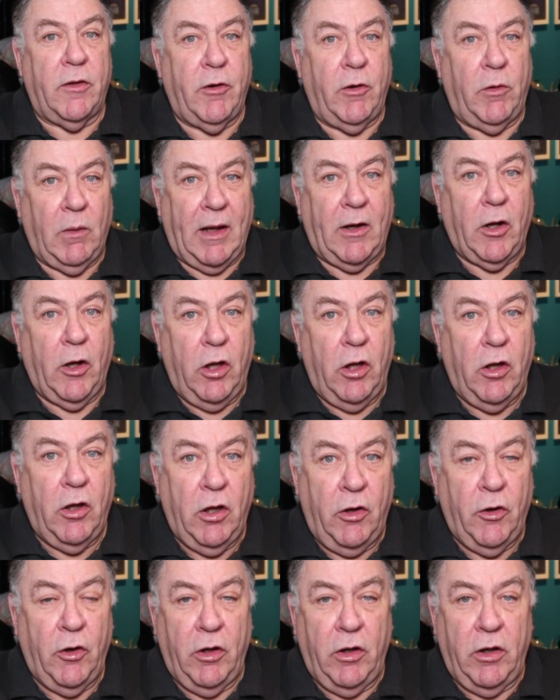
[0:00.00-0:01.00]
through like
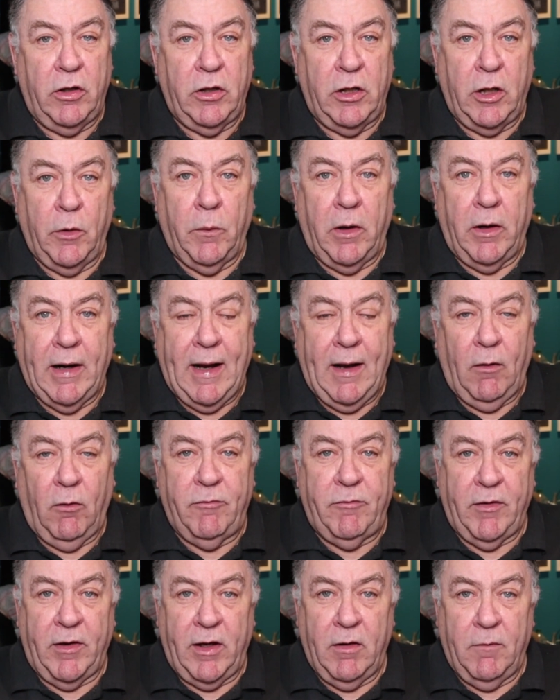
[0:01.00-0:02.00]
an
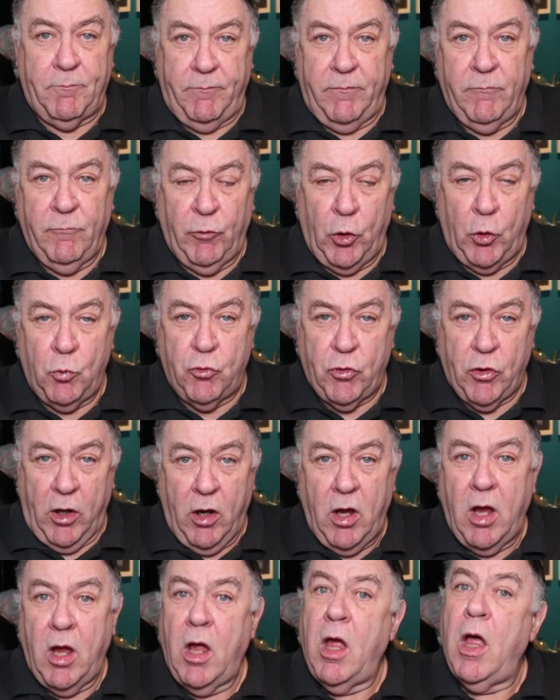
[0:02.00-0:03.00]
URL for your
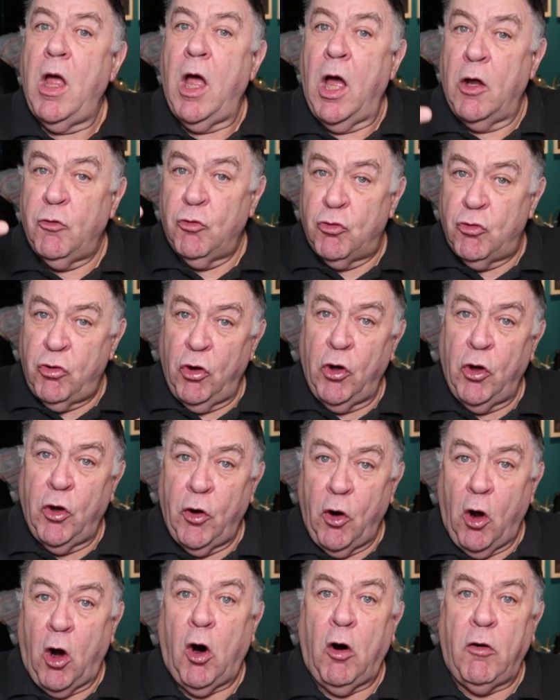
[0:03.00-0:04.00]
router, and
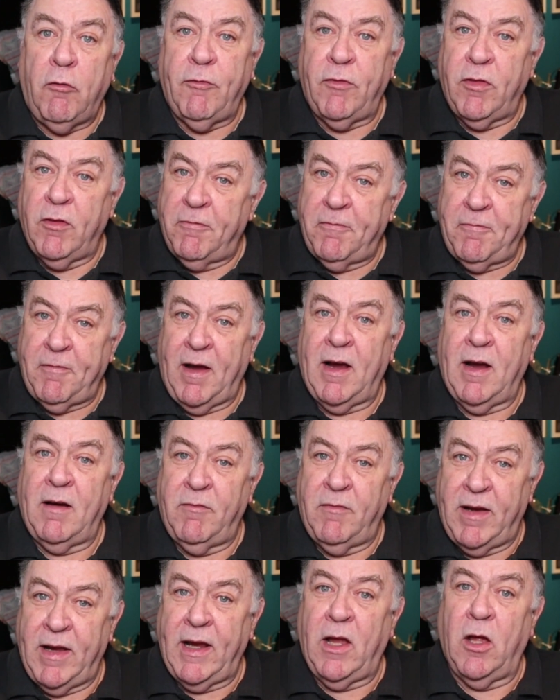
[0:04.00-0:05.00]
turn off the
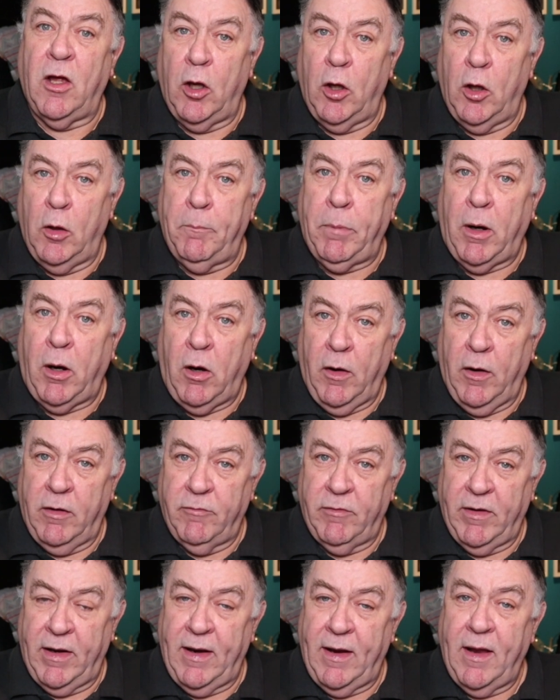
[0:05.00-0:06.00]
5 gigahertz part
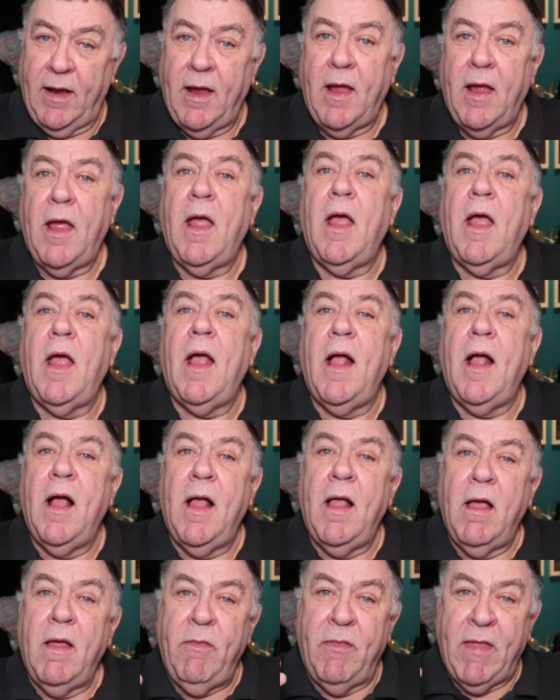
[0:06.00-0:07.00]
of it,
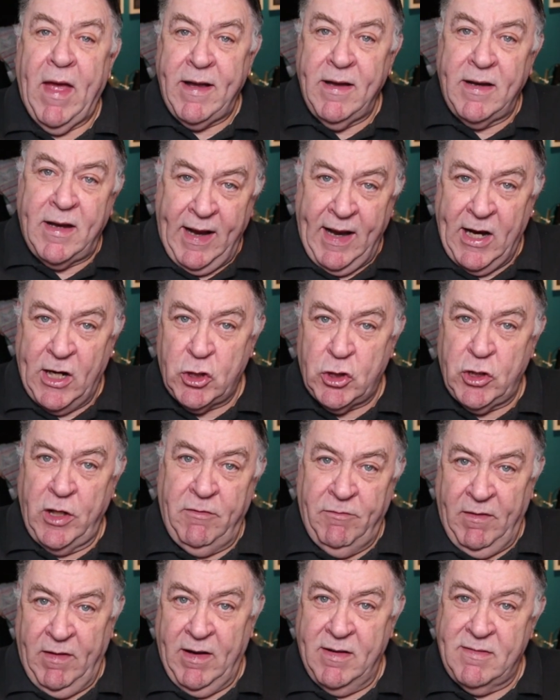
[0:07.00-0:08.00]
then connect your
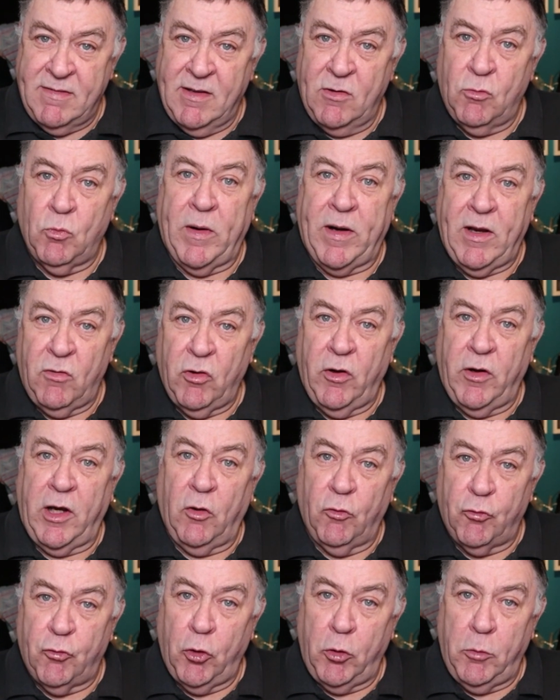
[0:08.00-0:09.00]
devices when it's only
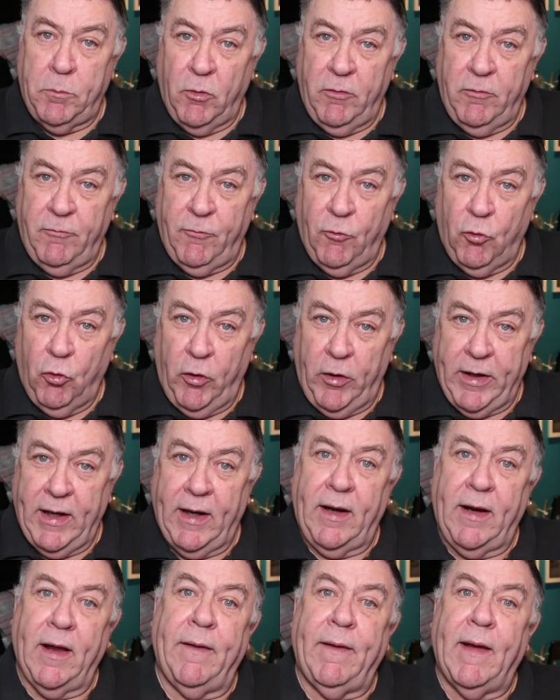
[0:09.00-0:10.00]
on 2.4
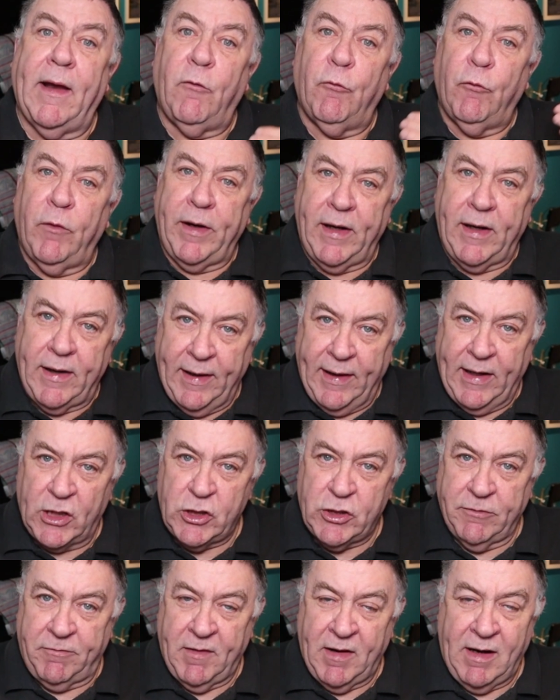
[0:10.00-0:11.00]
gig, and then
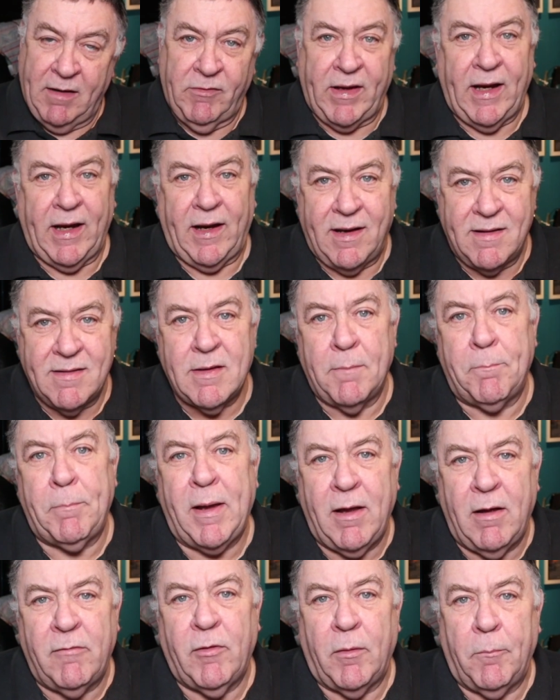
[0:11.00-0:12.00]
reconnect your 5 gig. And it's a
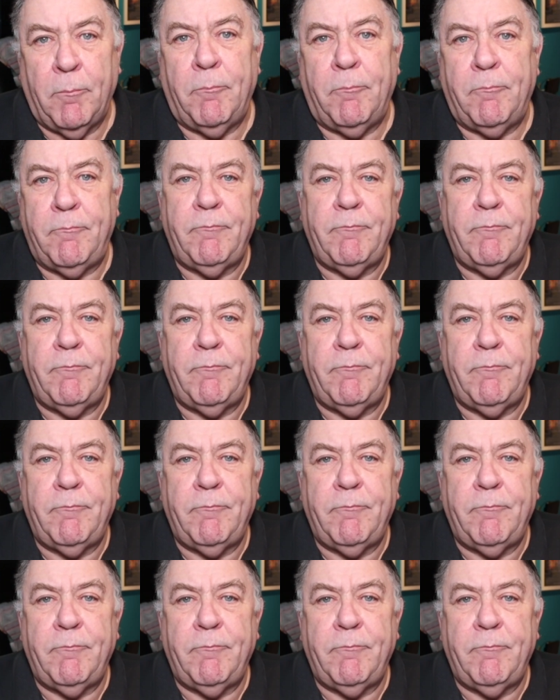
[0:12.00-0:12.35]
bit of a